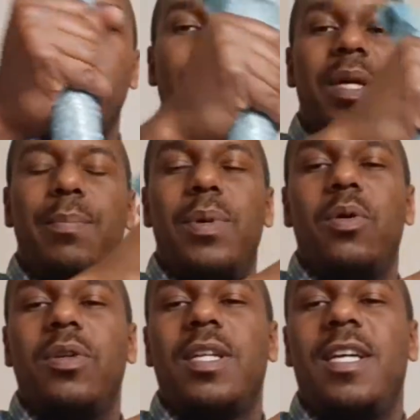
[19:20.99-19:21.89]
big boat.
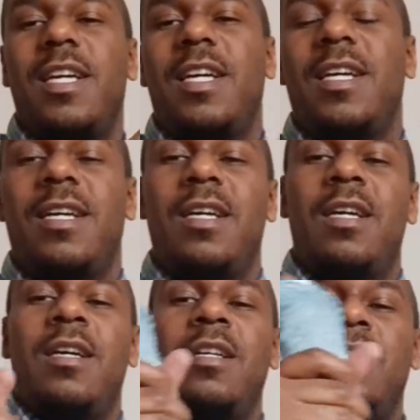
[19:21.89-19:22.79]

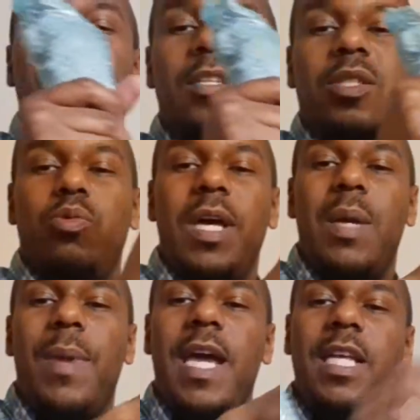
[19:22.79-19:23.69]
This way,
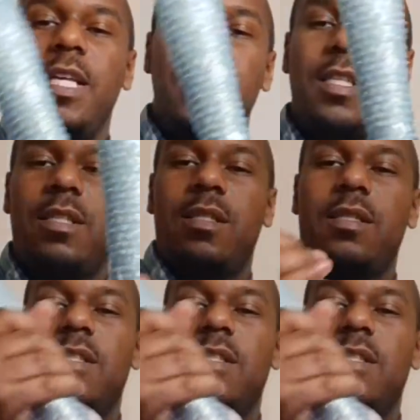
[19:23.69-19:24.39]
mateys.